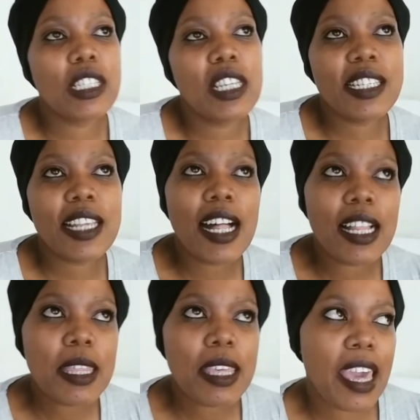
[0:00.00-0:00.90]
There's
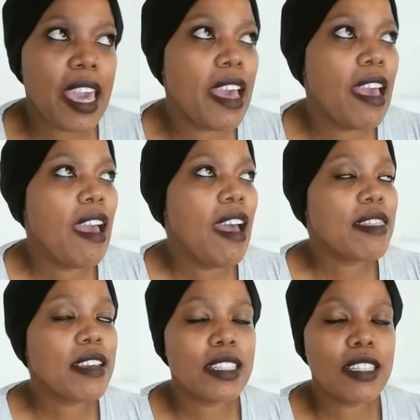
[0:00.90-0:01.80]
healthcare,
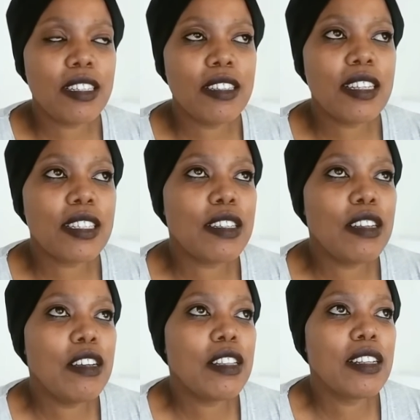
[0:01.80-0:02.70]
there's
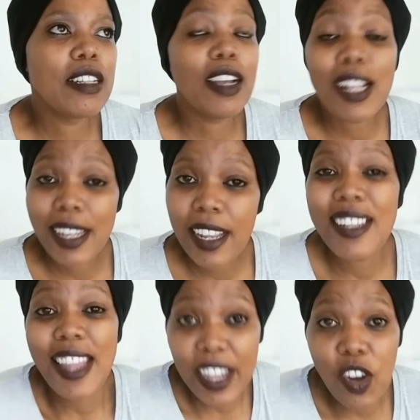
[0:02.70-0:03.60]
a
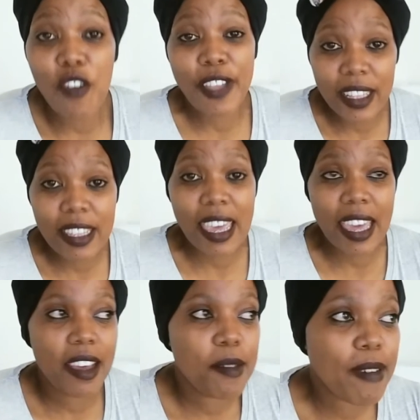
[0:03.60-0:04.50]
lack of
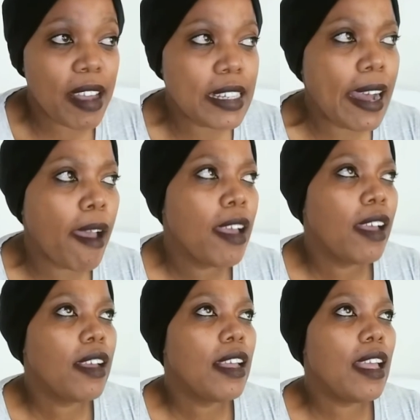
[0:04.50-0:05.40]
healthcare rather,
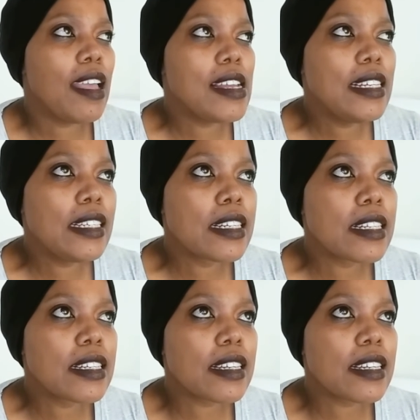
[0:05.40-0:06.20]
and